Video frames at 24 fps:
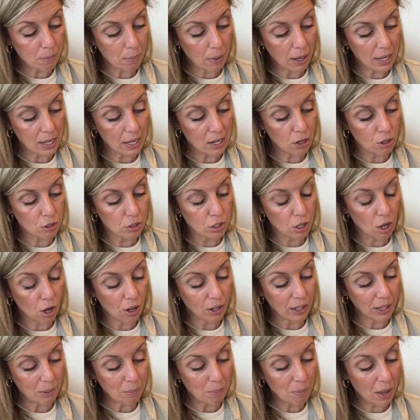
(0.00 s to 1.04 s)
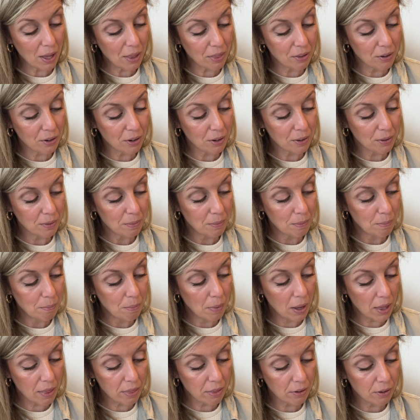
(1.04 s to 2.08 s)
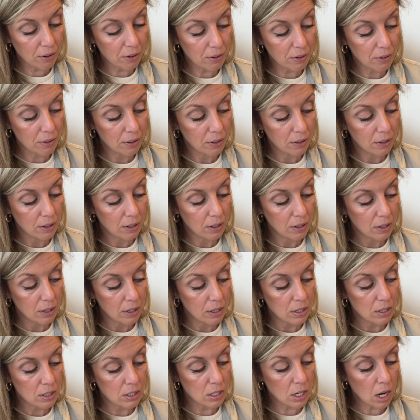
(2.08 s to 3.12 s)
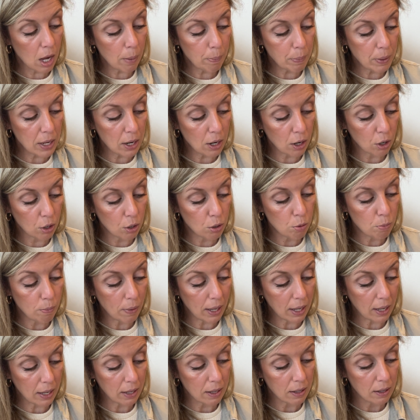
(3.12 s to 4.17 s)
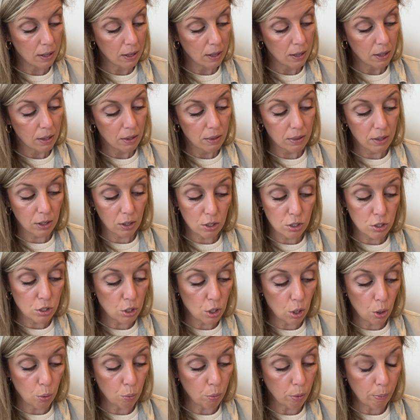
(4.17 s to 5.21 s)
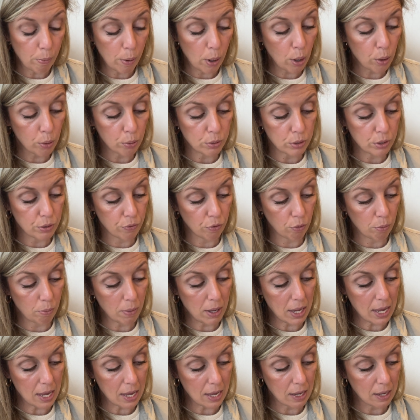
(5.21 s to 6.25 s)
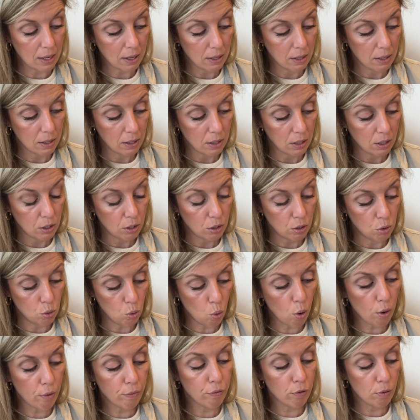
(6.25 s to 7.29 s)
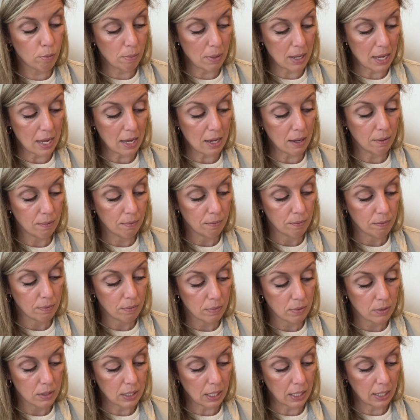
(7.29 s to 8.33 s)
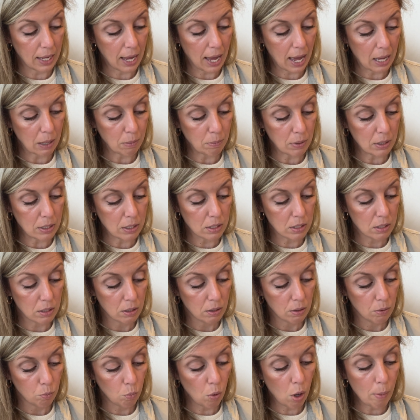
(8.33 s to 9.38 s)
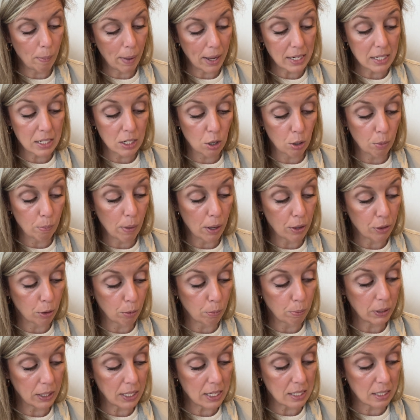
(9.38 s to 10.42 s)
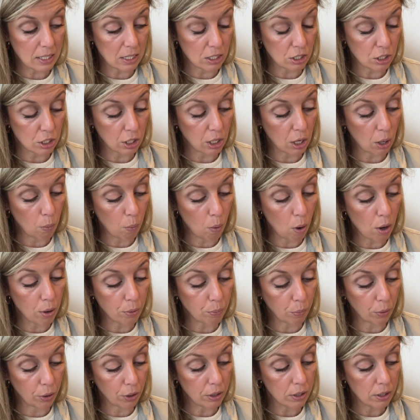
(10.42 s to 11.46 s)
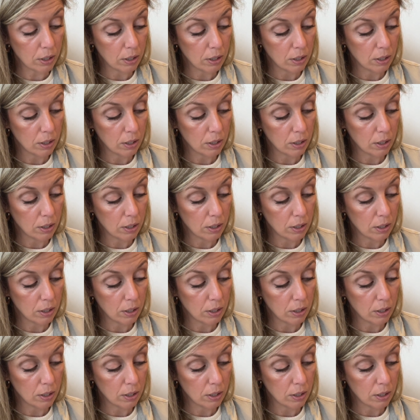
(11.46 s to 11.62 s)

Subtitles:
my ears calling, 'Mother, mother.' Stop here who may. There is no repose for me." "Nor for me," said Cadmus, "while my dear mother pleases to go onward."